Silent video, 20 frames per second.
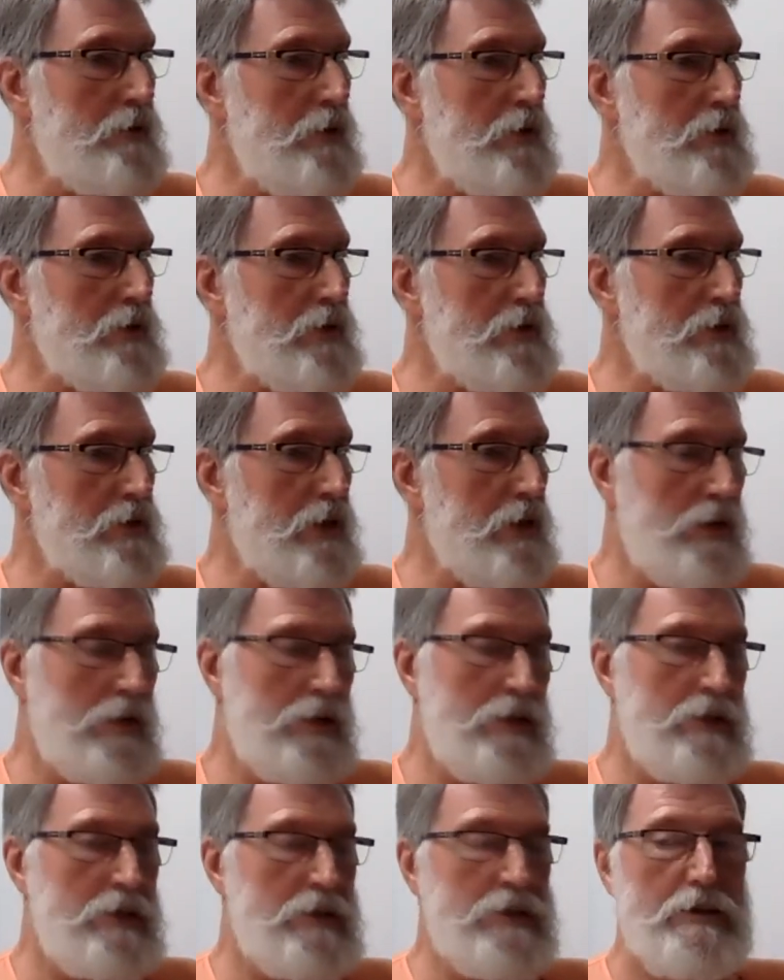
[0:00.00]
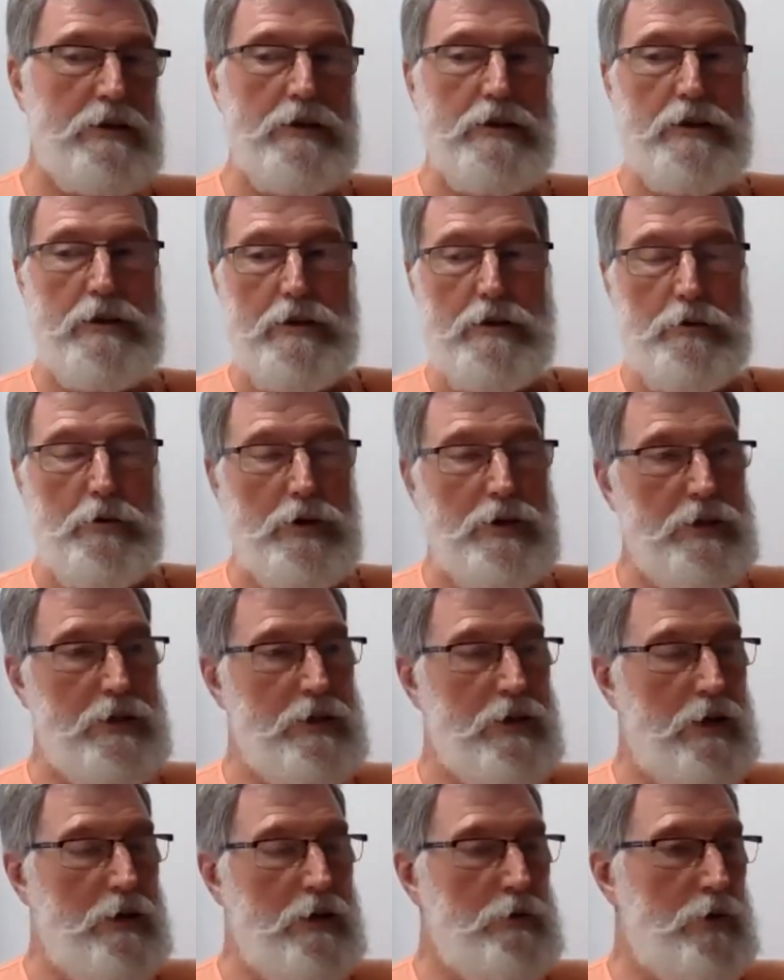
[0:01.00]
amongst the sons. One
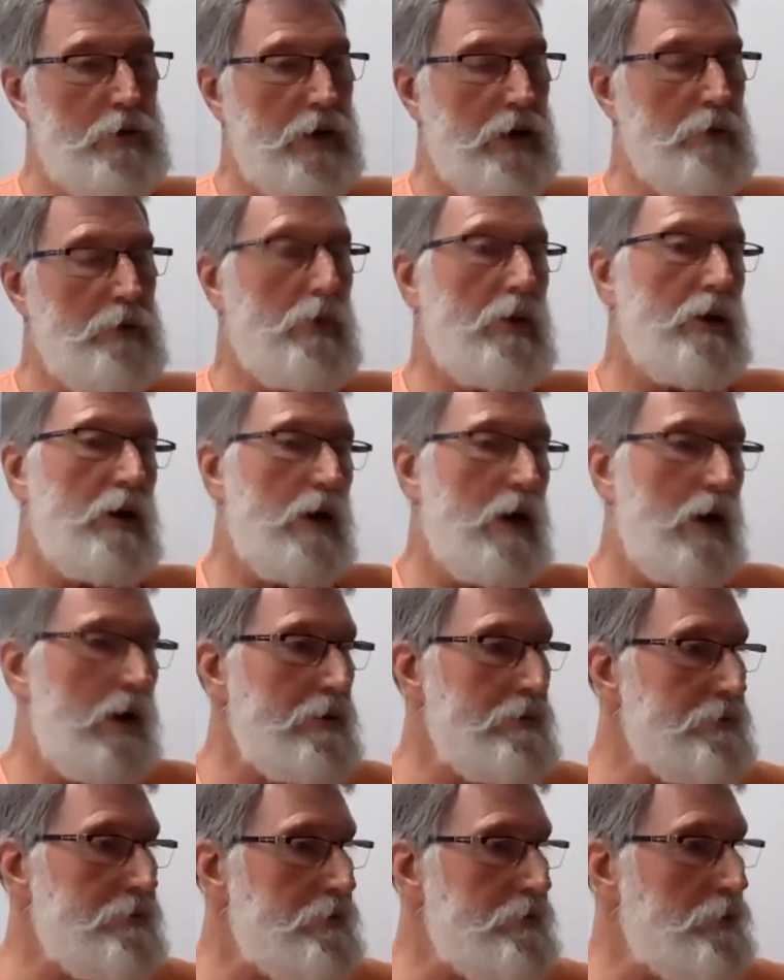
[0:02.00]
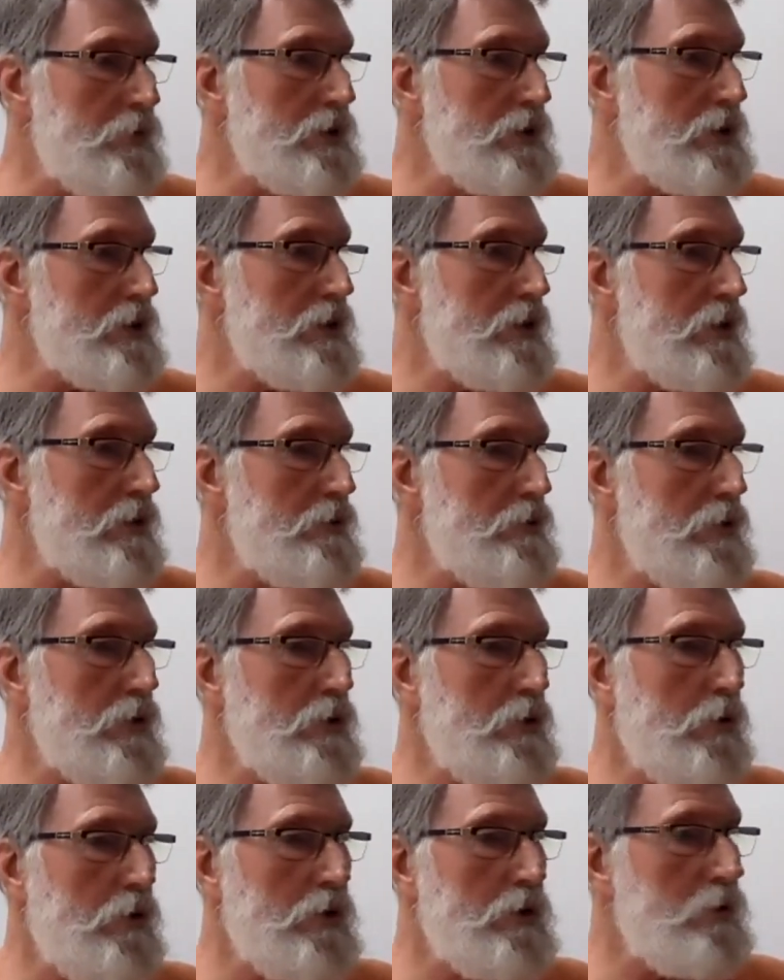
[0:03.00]
son would get 1/2, one son
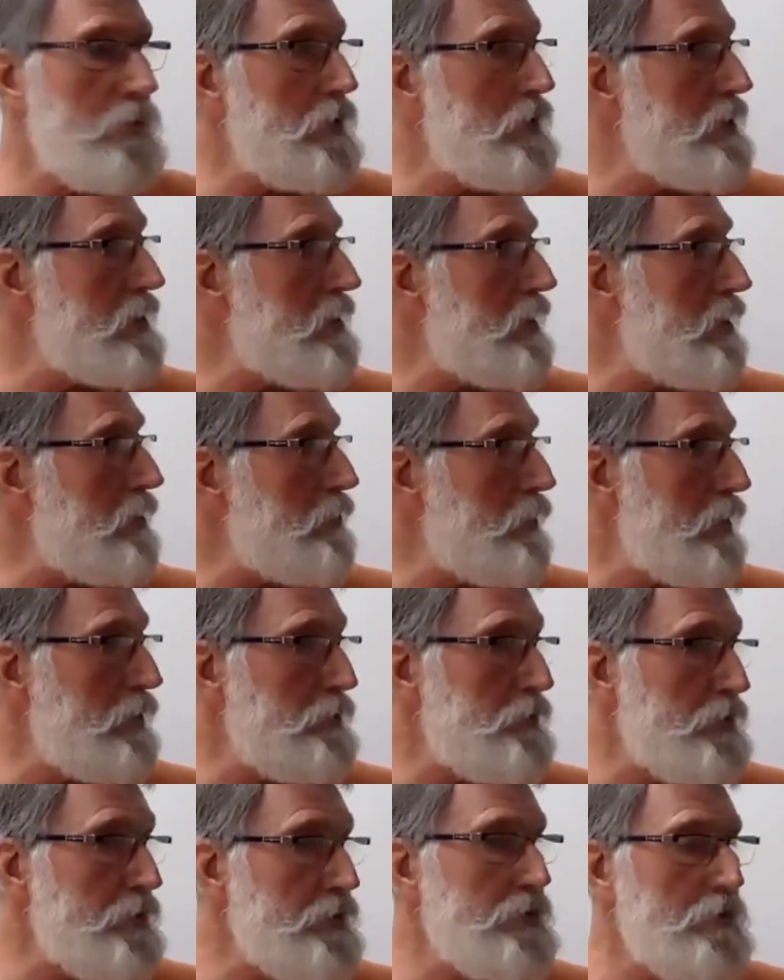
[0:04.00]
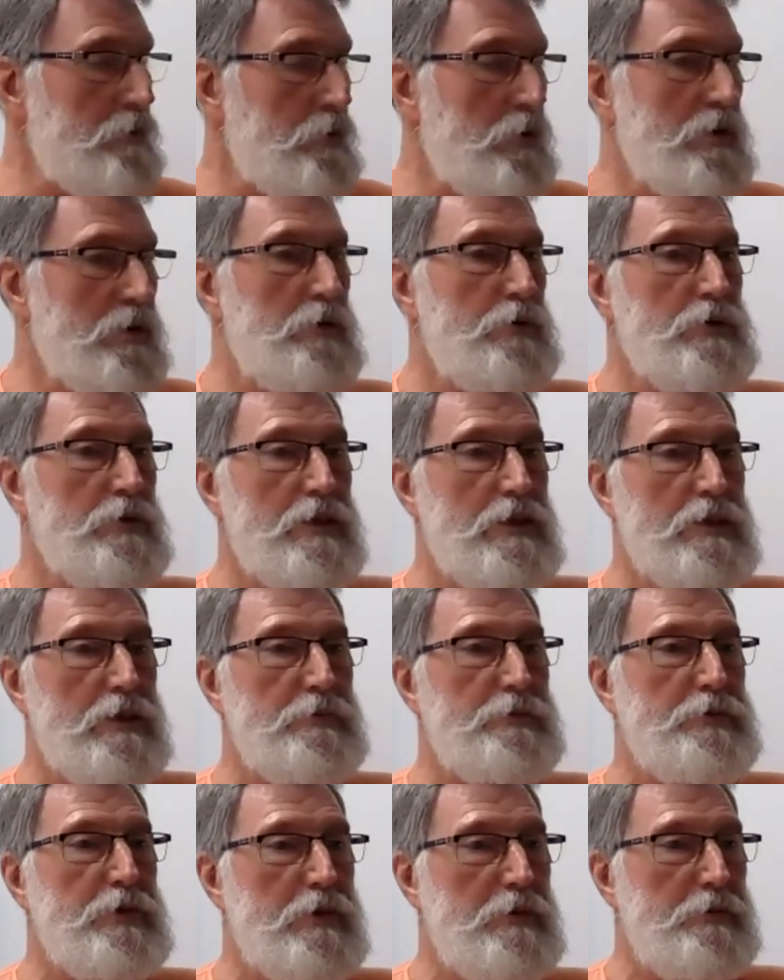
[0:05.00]
1/4, one son 1/5. What use is
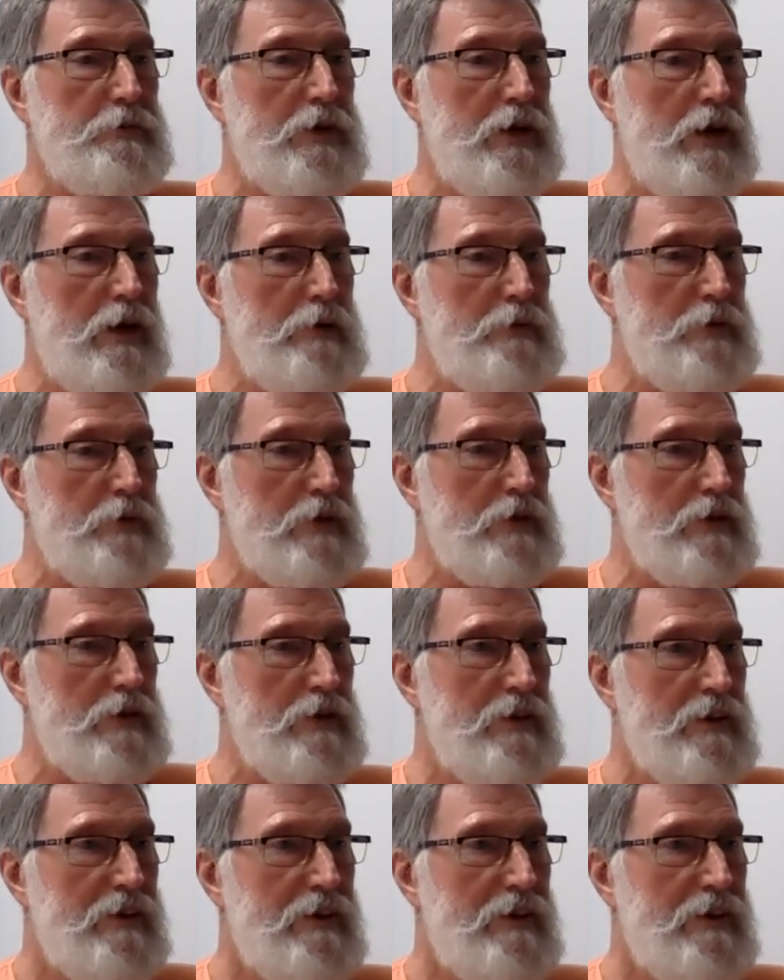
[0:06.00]
a fifth of an elephant?